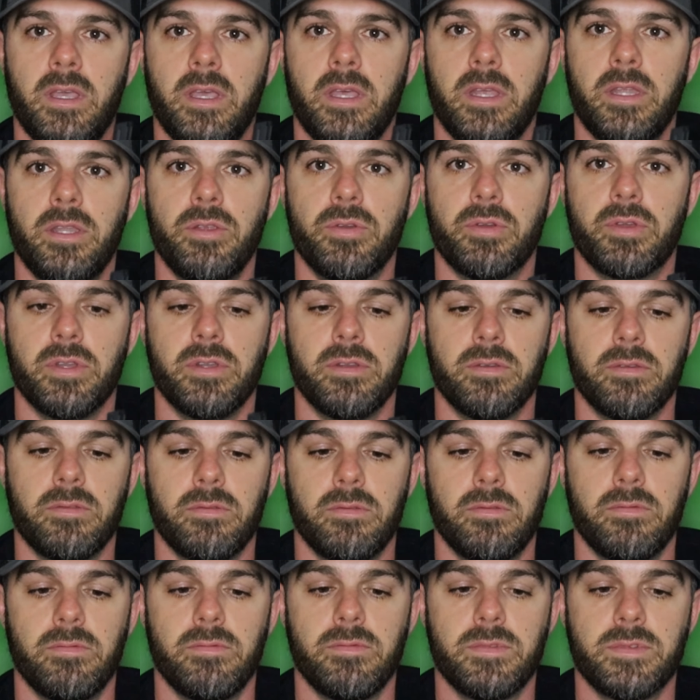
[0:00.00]
and you can
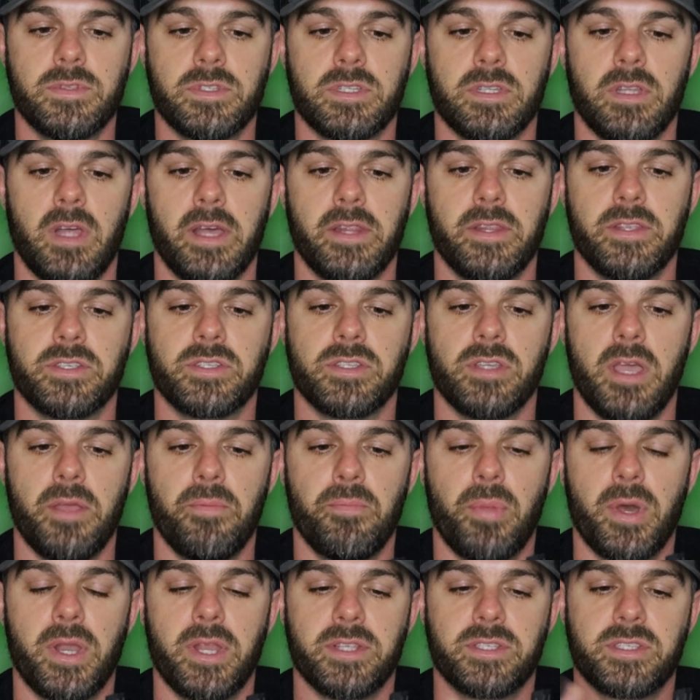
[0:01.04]
slide the sight,
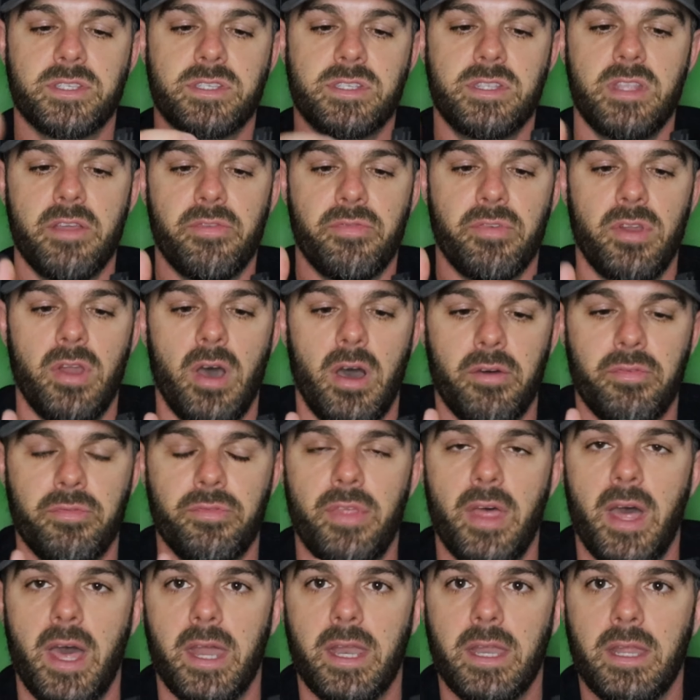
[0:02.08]
but it's stiff enough
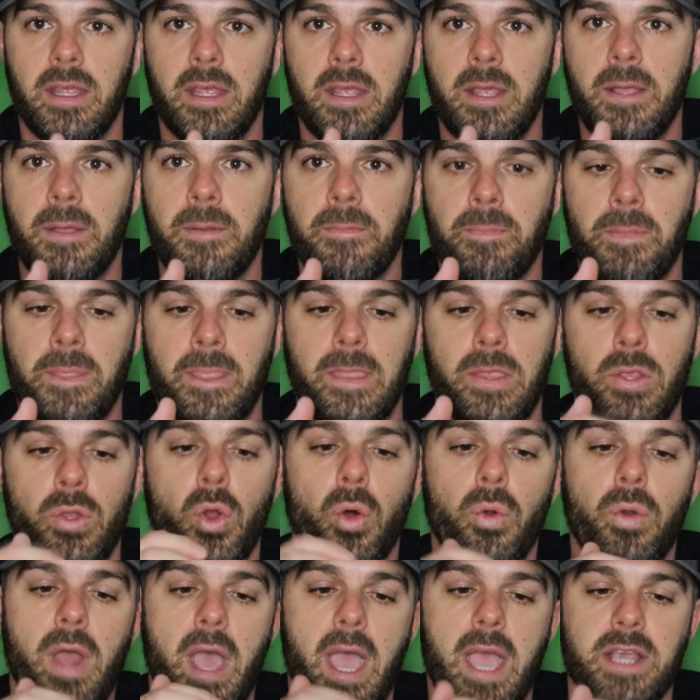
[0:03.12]
that you
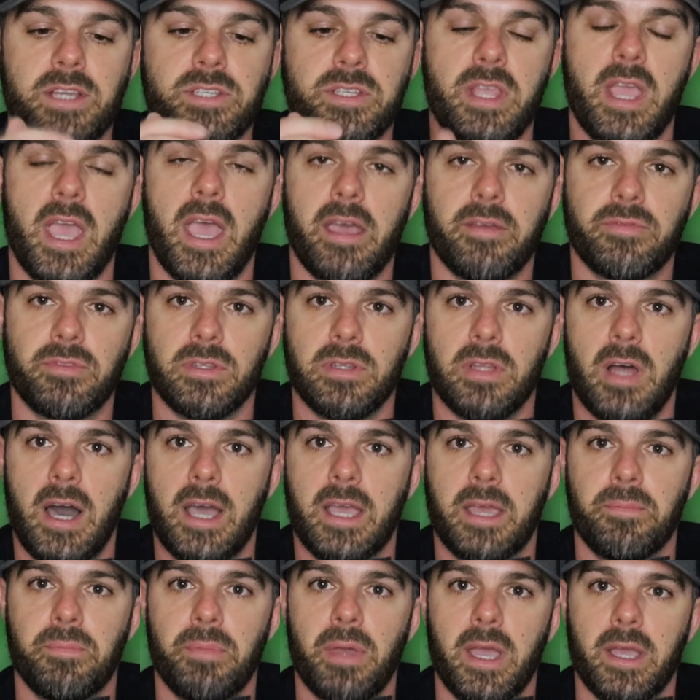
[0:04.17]
don't actually have to
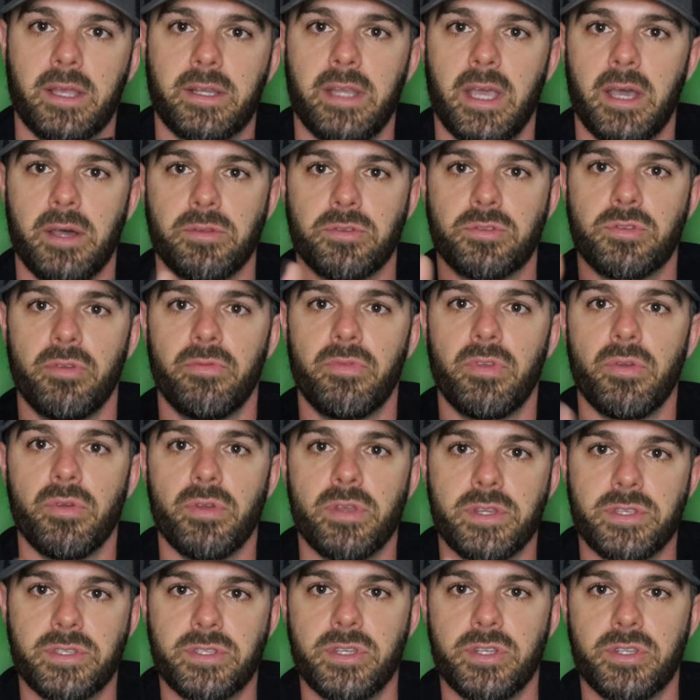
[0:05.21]
lock it back down. So if you're
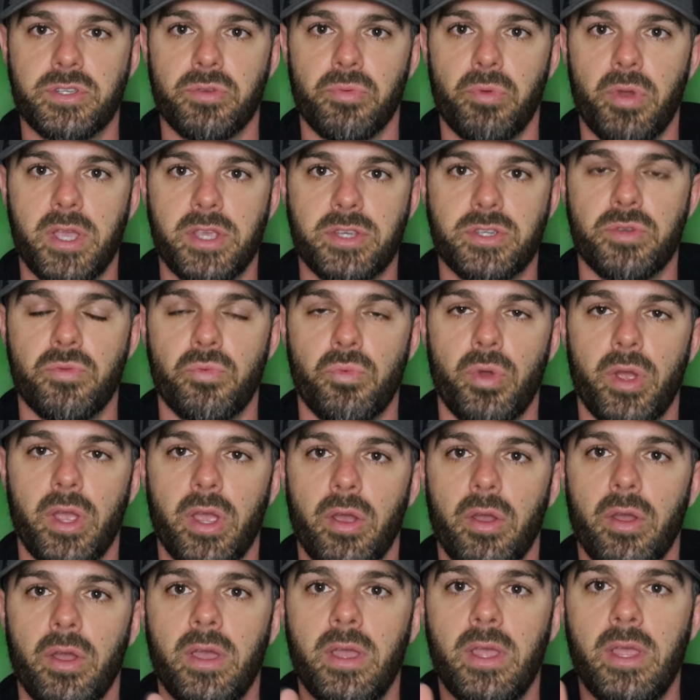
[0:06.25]
in a situation
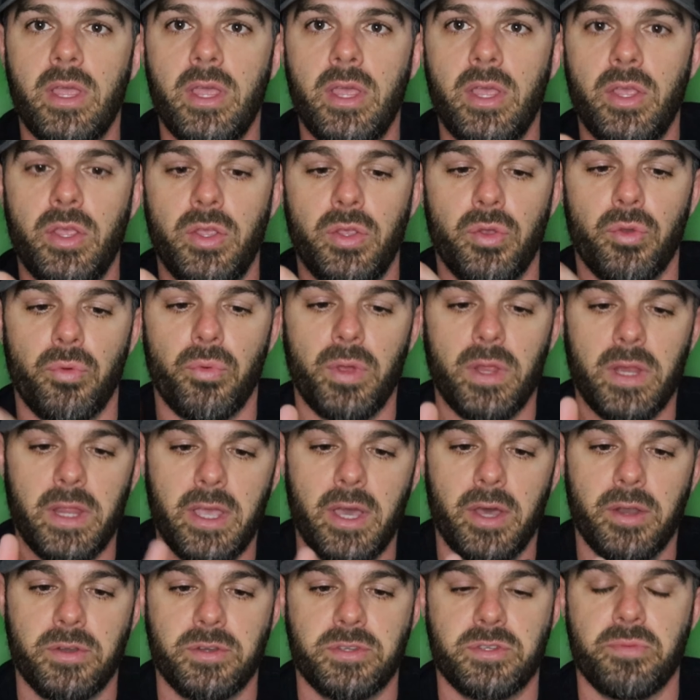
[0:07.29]
where you're really
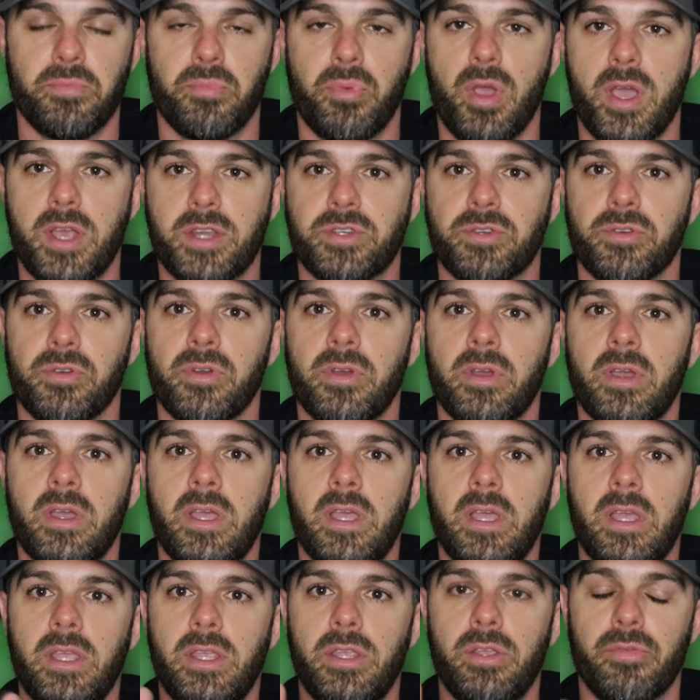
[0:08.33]
under some pressure,
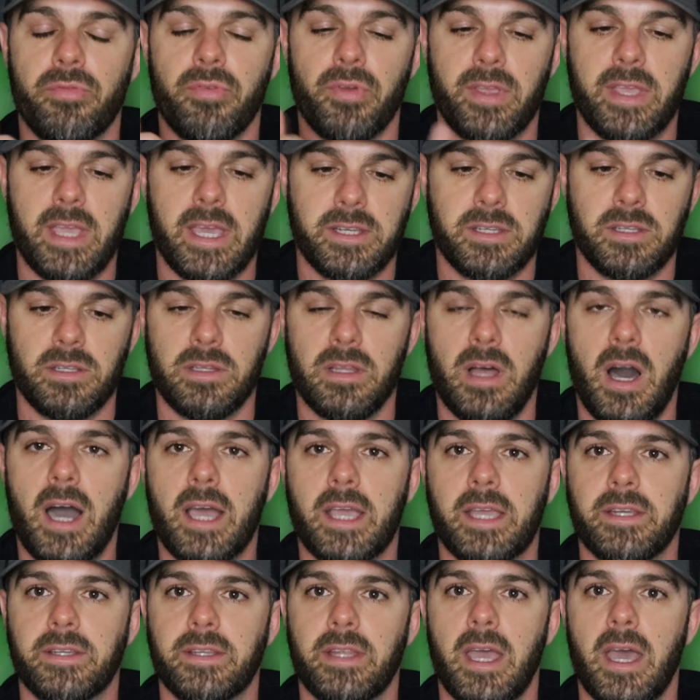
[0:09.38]
you forget to
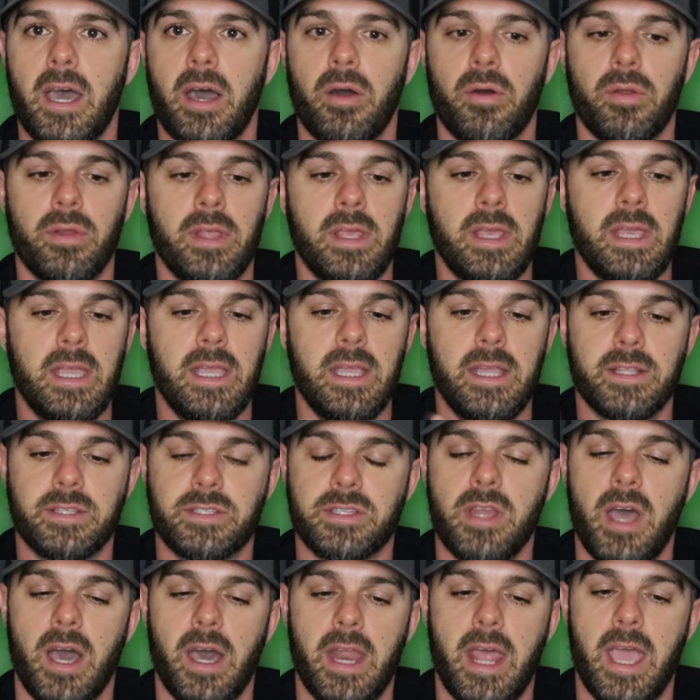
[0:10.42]
lock it down, it's
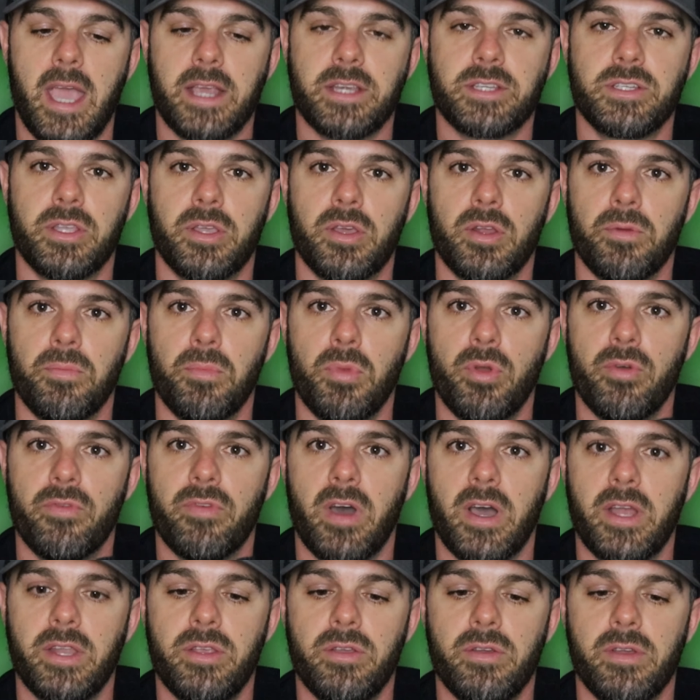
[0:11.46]
not actually going to move
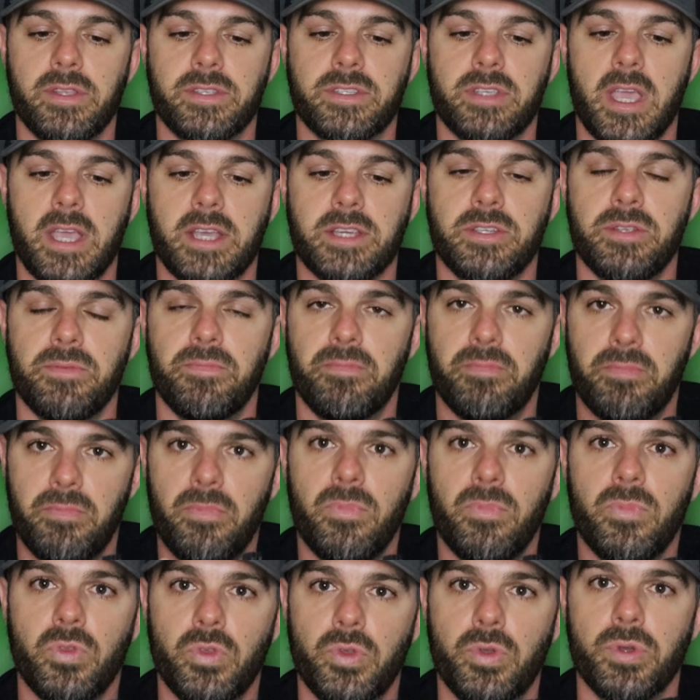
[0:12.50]
on you. It's actually
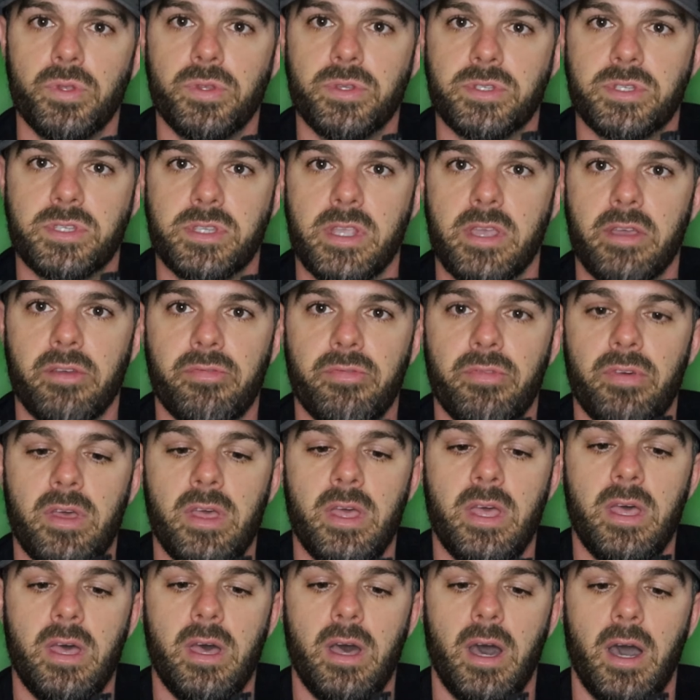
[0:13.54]
good and stiff,
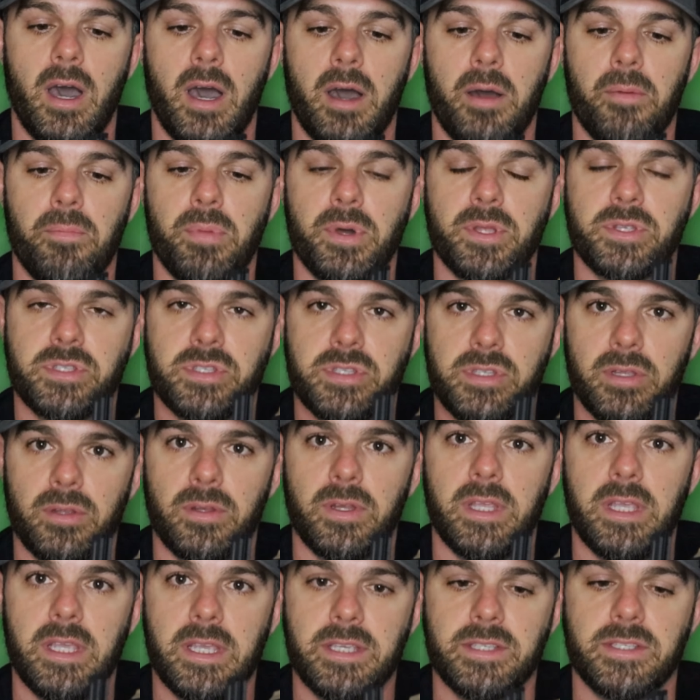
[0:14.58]
but
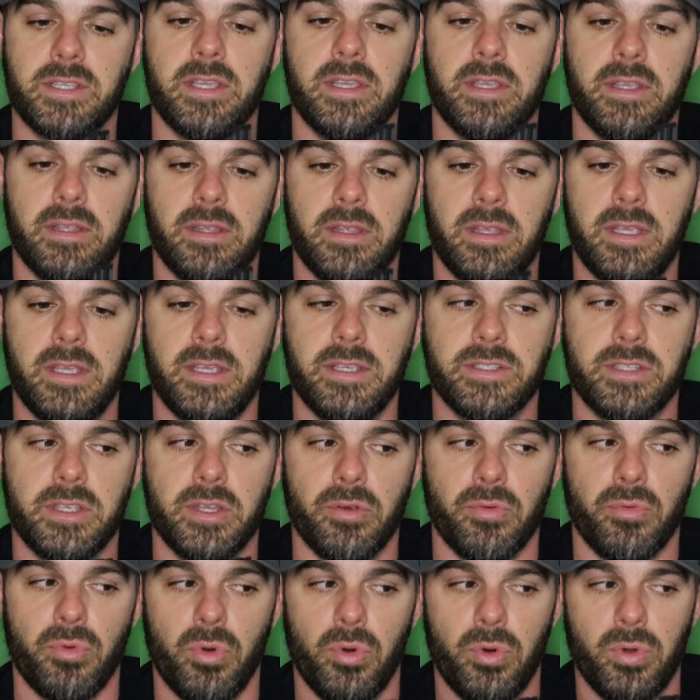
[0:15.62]
still easy
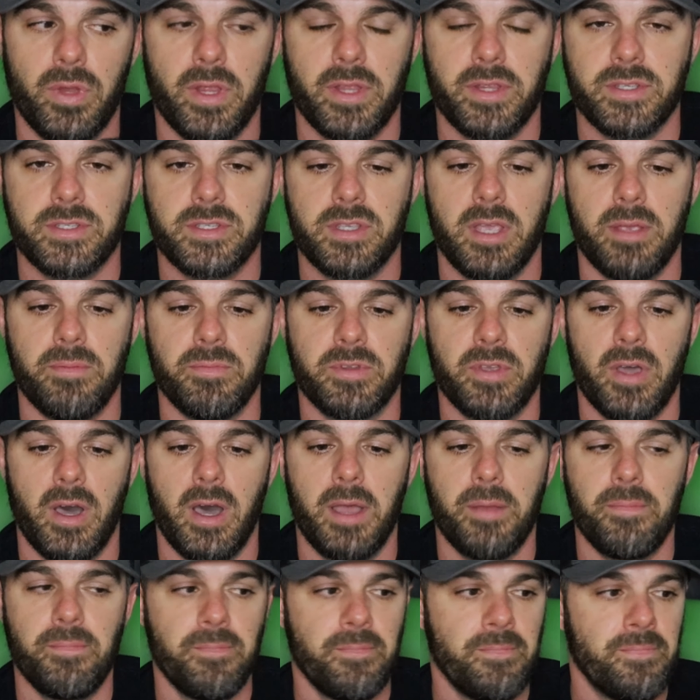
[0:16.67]
to roll at the same
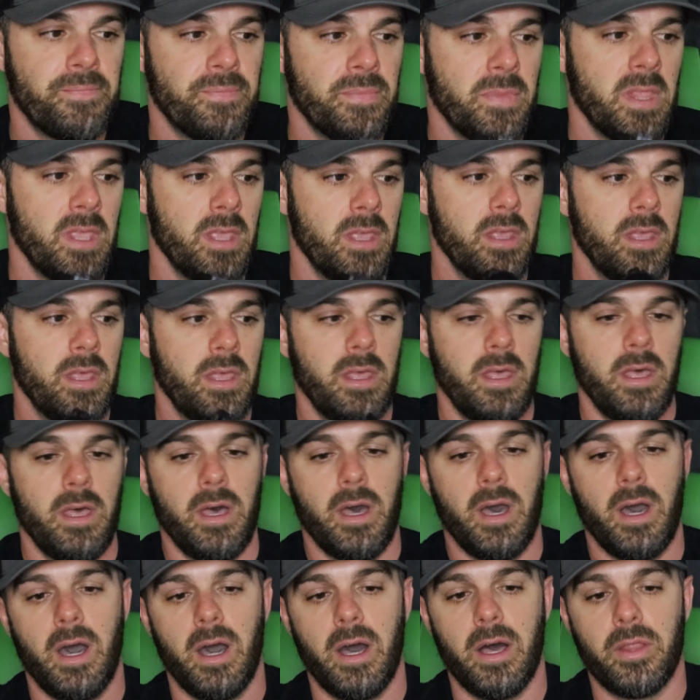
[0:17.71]
time.
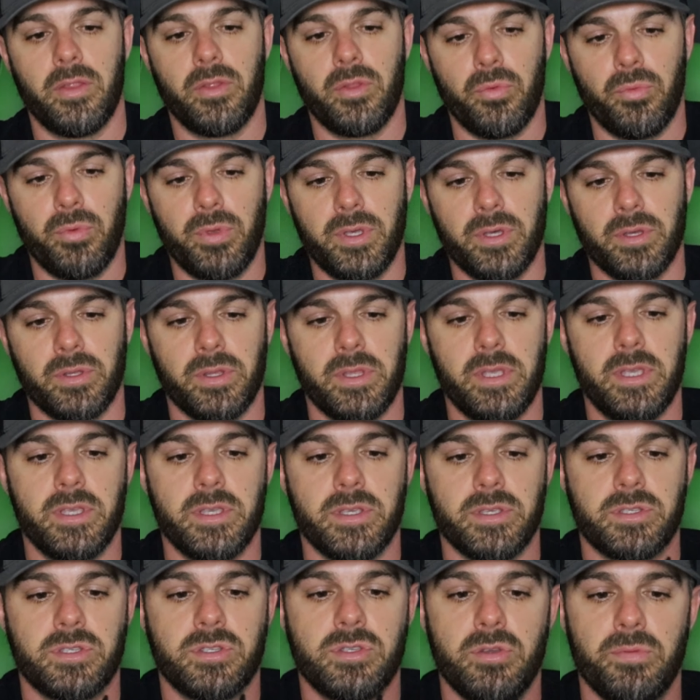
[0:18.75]
The wheel
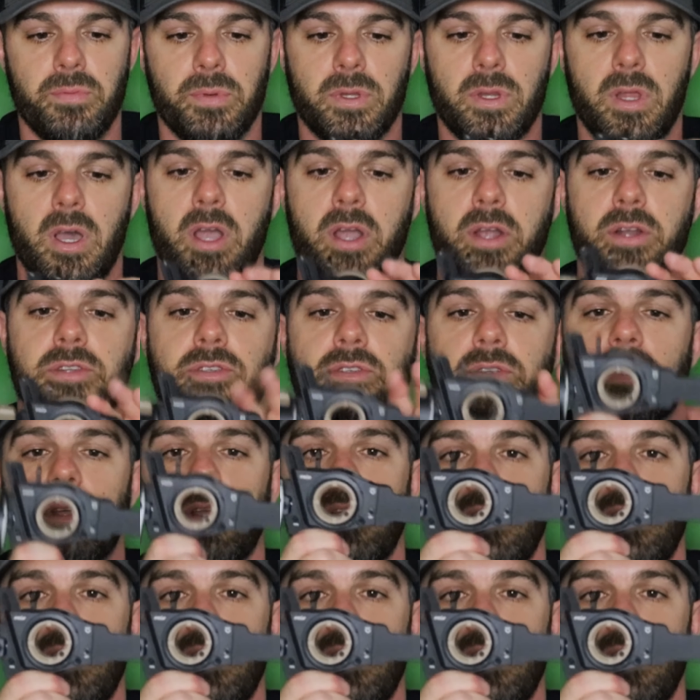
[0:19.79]
is super large.